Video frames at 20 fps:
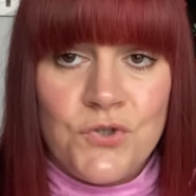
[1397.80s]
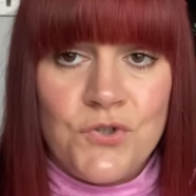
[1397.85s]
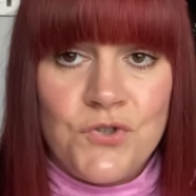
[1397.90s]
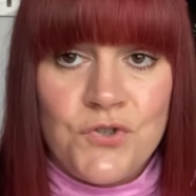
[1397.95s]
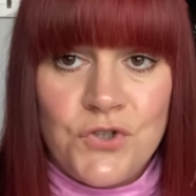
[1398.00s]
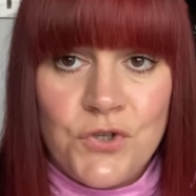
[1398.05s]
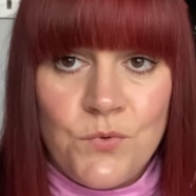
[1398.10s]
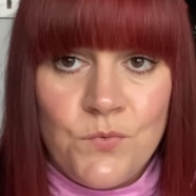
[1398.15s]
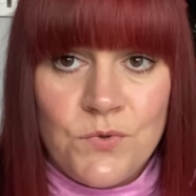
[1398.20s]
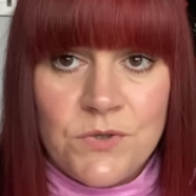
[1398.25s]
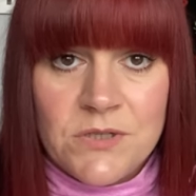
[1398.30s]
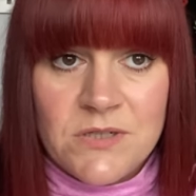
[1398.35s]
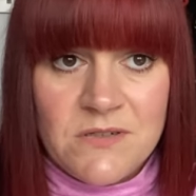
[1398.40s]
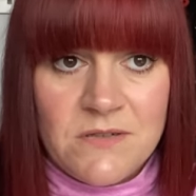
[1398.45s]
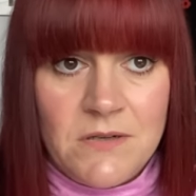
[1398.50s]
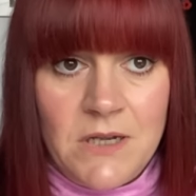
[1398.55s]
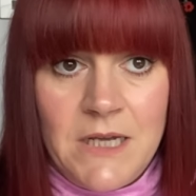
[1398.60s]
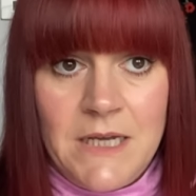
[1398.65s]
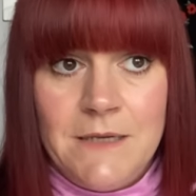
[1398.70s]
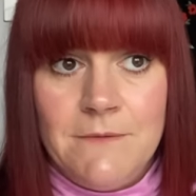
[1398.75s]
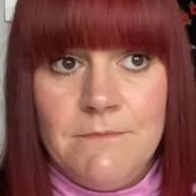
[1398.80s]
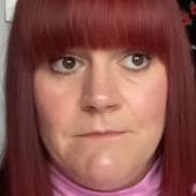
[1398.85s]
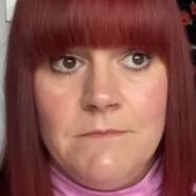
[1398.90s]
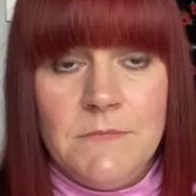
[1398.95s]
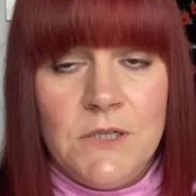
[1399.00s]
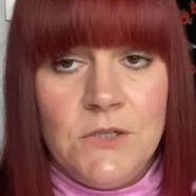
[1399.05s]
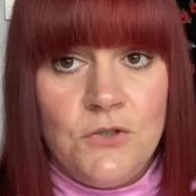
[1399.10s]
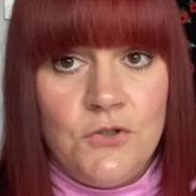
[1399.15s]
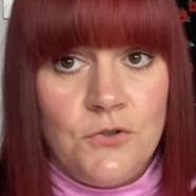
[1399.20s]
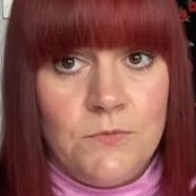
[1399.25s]
suit
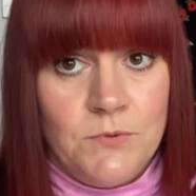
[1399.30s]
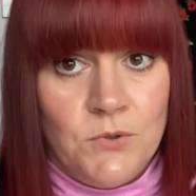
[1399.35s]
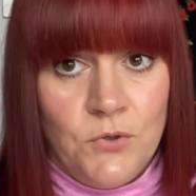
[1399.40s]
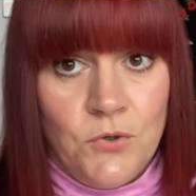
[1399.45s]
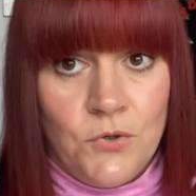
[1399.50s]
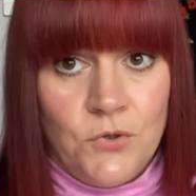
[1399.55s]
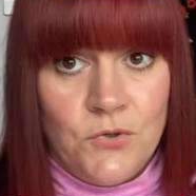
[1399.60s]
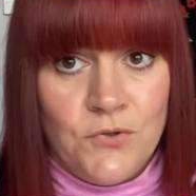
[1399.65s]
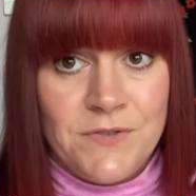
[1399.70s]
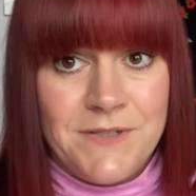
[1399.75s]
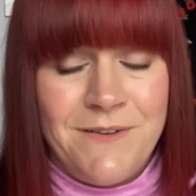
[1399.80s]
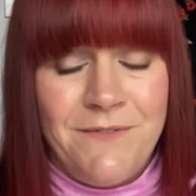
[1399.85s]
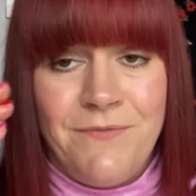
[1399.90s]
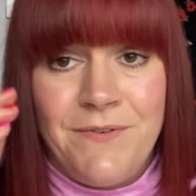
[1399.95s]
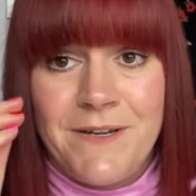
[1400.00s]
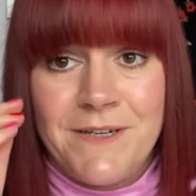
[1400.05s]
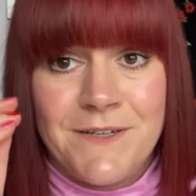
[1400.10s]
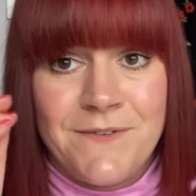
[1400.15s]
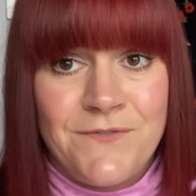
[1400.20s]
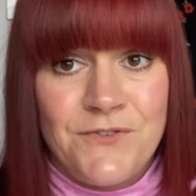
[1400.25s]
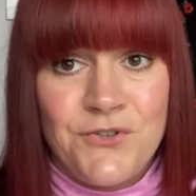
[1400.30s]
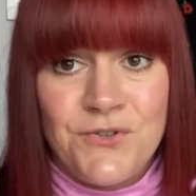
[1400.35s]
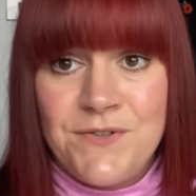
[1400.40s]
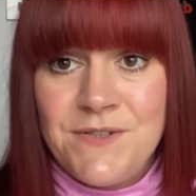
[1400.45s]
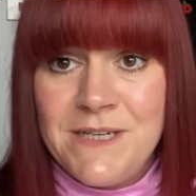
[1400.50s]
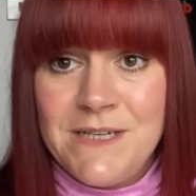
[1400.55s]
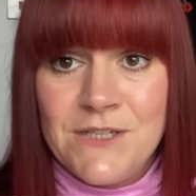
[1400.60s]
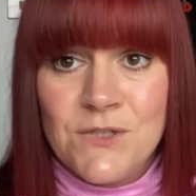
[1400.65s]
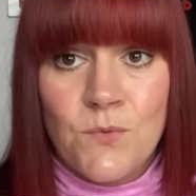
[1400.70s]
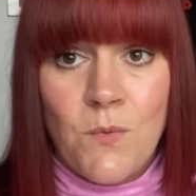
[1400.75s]
double gauze. In fact, I've just
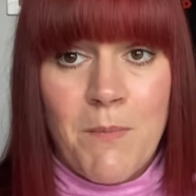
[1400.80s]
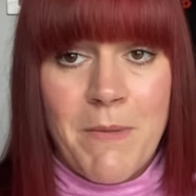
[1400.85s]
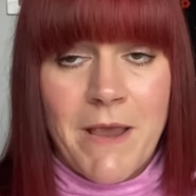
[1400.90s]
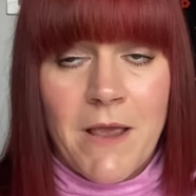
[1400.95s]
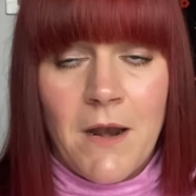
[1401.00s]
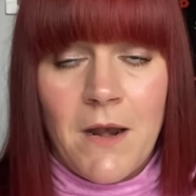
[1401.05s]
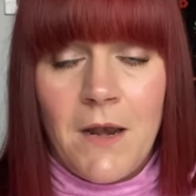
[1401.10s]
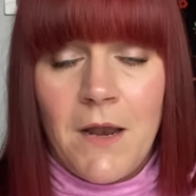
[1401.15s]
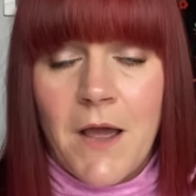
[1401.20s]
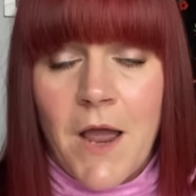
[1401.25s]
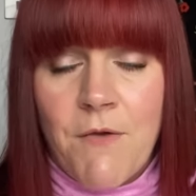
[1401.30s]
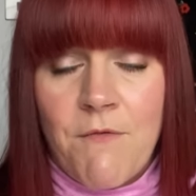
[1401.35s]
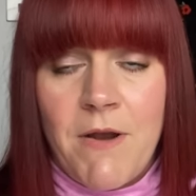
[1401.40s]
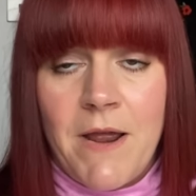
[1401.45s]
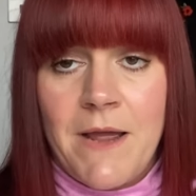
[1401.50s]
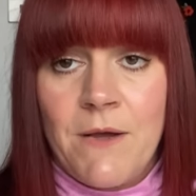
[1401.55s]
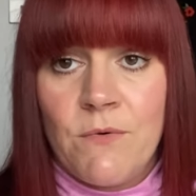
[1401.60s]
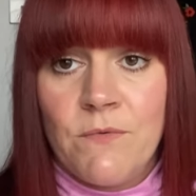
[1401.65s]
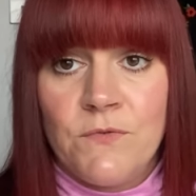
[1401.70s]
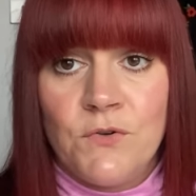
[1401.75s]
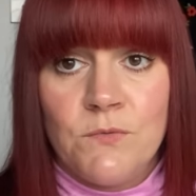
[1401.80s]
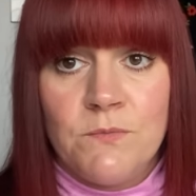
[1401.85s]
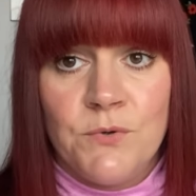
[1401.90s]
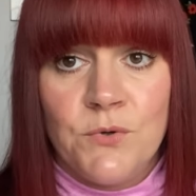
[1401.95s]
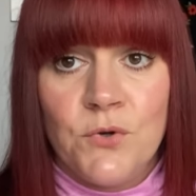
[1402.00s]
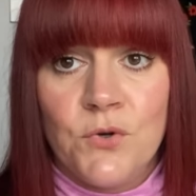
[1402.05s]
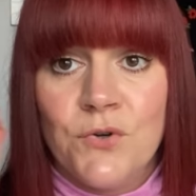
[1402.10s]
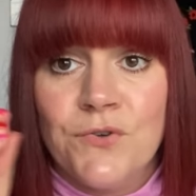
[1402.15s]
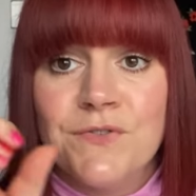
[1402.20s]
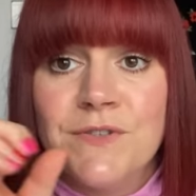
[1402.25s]
seen someone make a lyra out of double
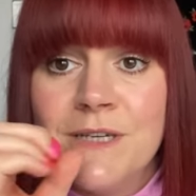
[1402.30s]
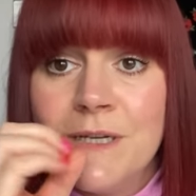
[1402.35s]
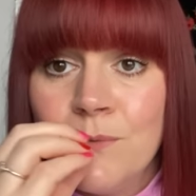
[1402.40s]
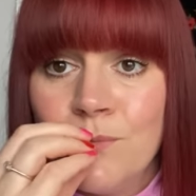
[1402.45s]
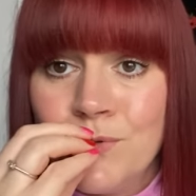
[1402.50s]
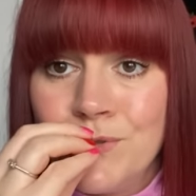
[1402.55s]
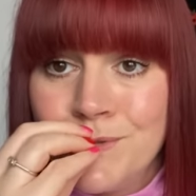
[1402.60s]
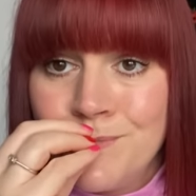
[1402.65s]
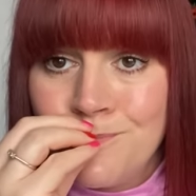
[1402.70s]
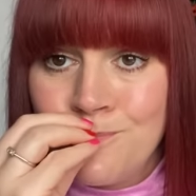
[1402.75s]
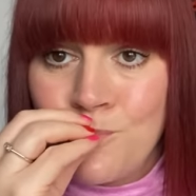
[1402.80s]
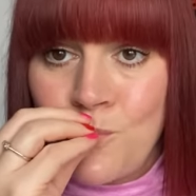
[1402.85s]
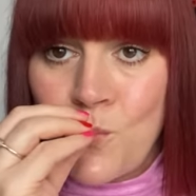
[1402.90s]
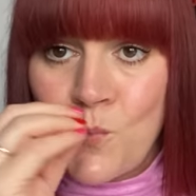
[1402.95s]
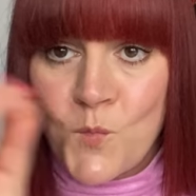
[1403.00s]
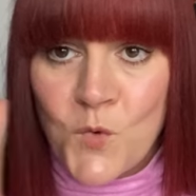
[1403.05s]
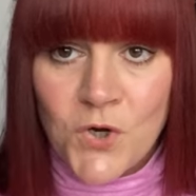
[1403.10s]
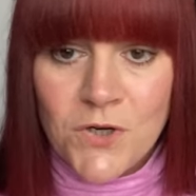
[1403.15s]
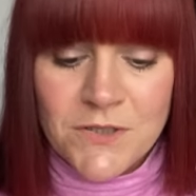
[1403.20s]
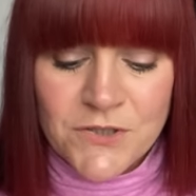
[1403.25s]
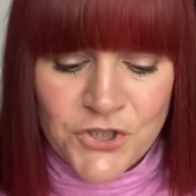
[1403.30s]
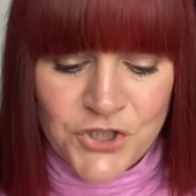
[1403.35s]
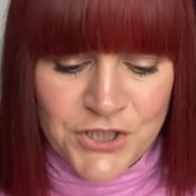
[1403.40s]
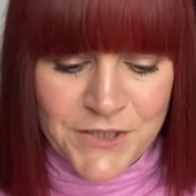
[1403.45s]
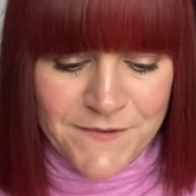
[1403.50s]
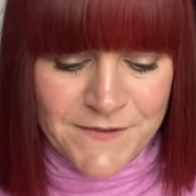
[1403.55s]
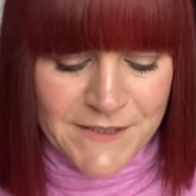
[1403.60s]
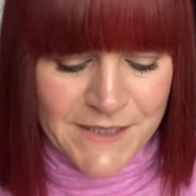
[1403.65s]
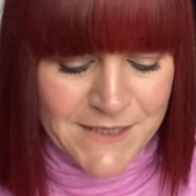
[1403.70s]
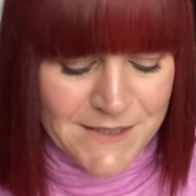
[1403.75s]
gauze and it was
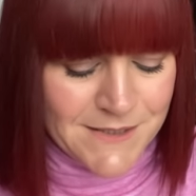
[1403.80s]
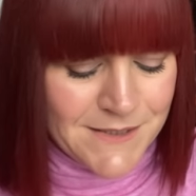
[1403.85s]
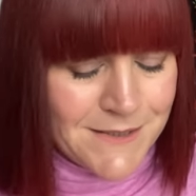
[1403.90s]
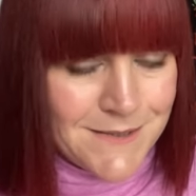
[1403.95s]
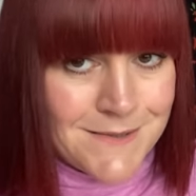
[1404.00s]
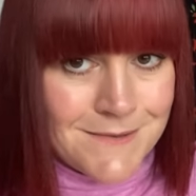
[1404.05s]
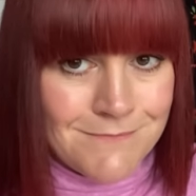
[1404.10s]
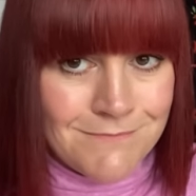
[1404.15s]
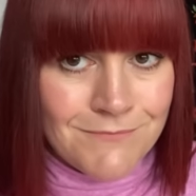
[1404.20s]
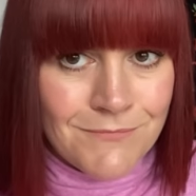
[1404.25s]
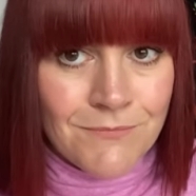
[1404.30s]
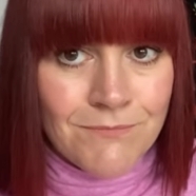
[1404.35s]
chef's kisses.